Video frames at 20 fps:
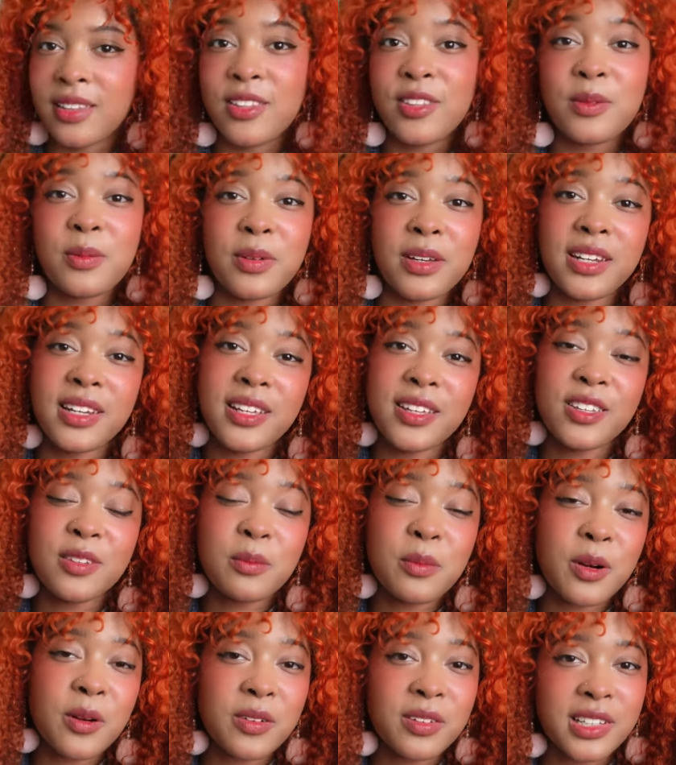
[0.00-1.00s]
This one is
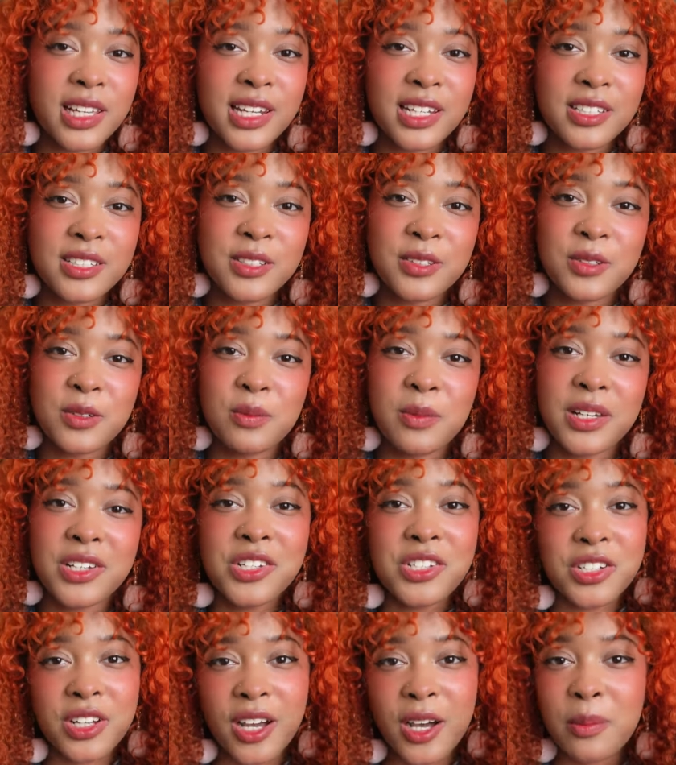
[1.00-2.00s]
more related to my
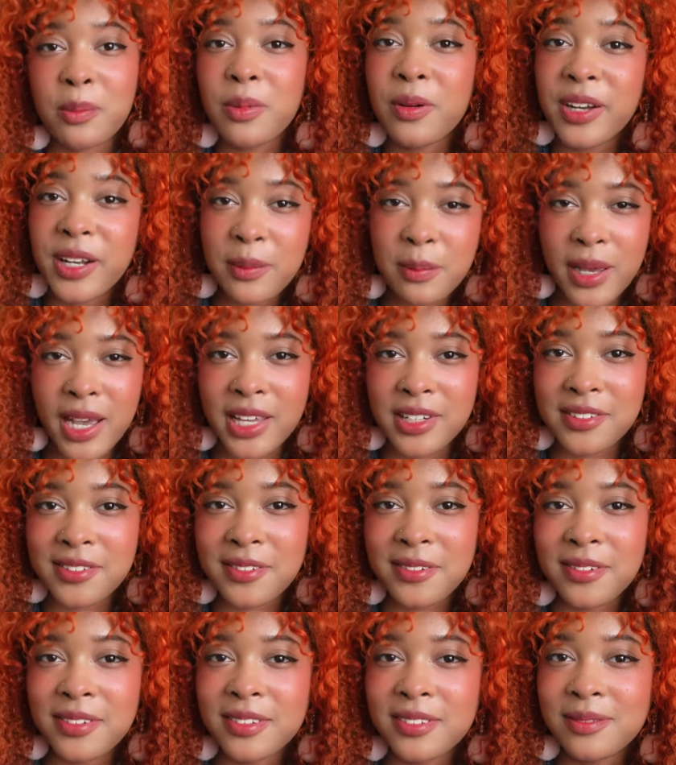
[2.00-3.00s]
shop, Pretty
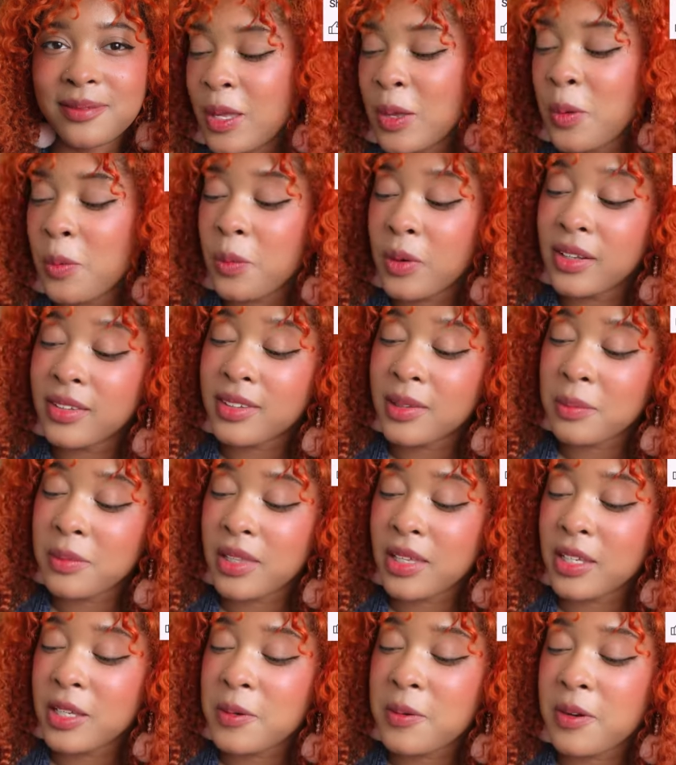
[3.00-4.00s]
Magical. What's
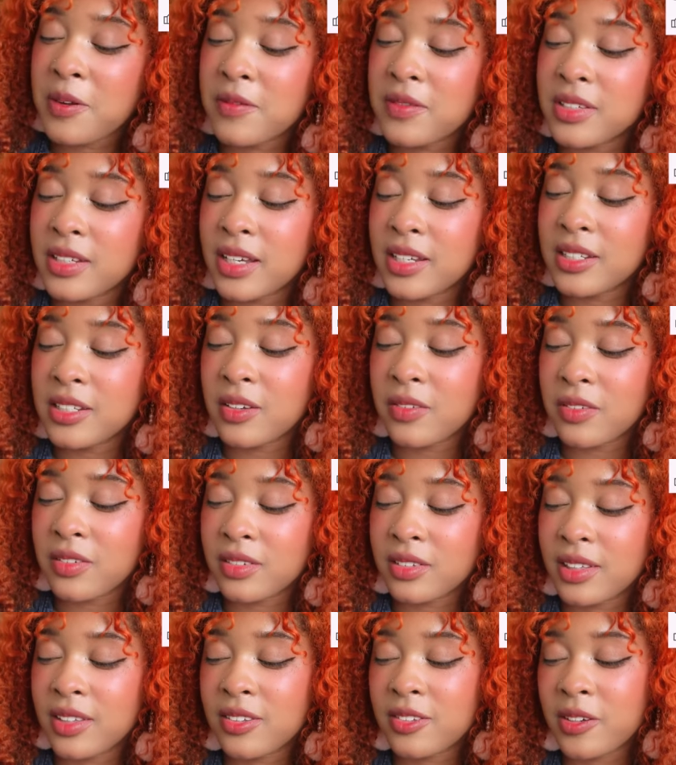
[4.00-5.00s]
something you would have done
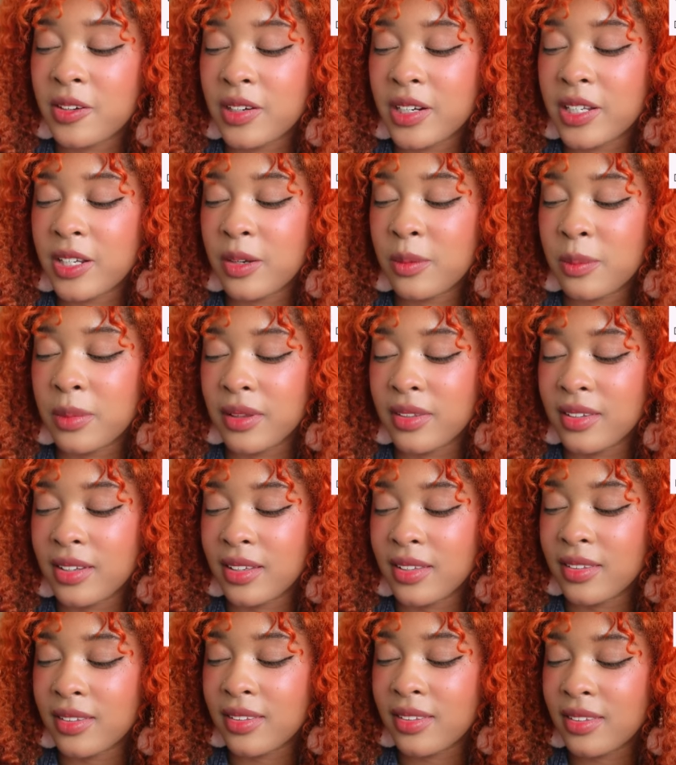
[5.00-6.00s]
differently starting your
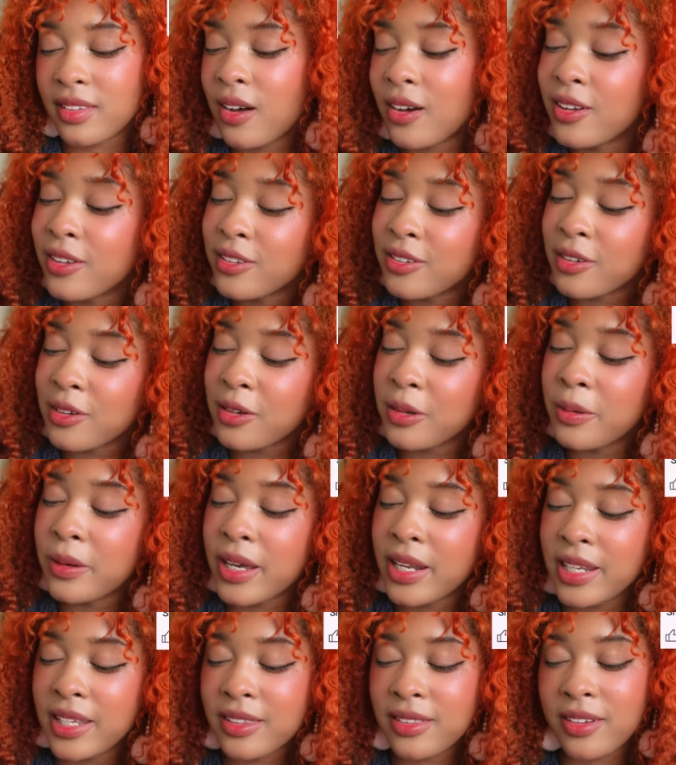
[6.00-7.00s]
business? Also,
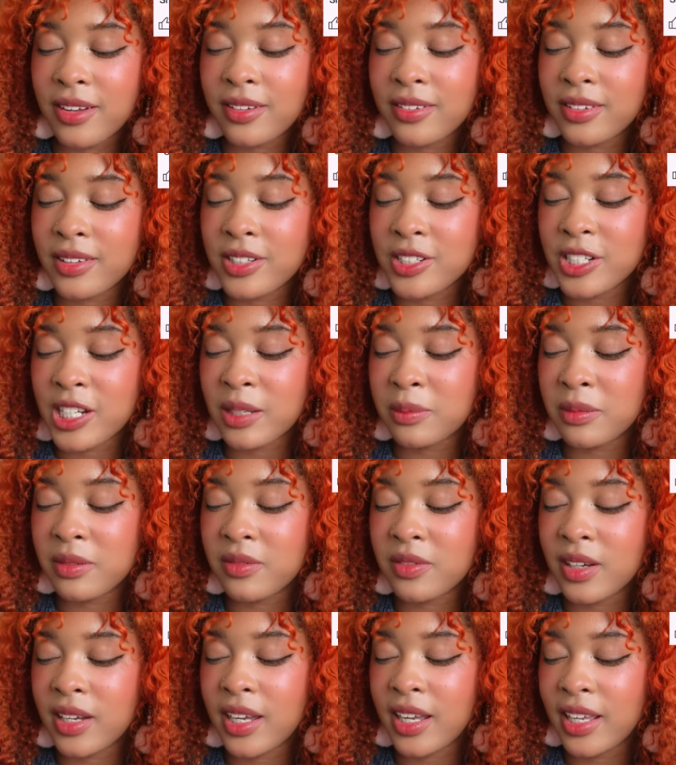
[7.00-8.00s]
any thoughts on
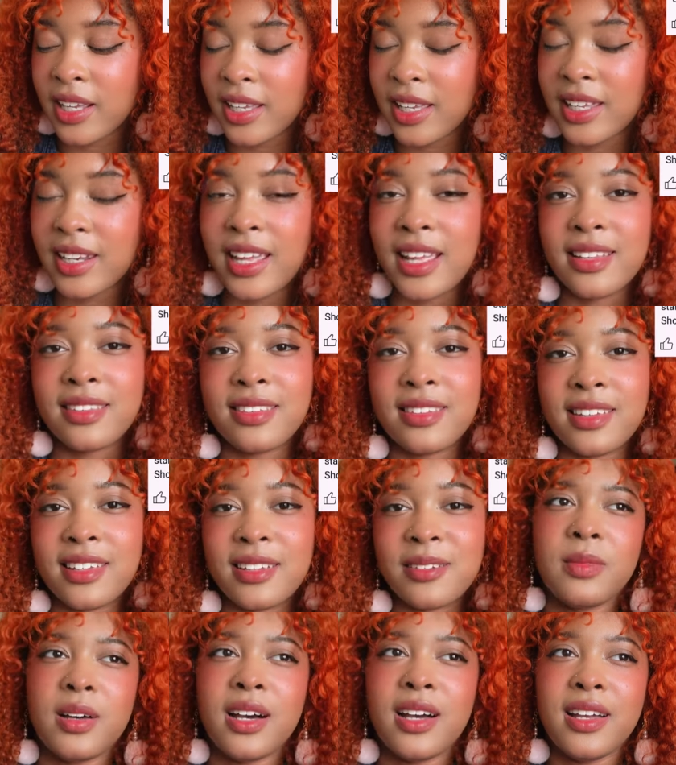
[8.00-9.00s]
Shopify and Etsy?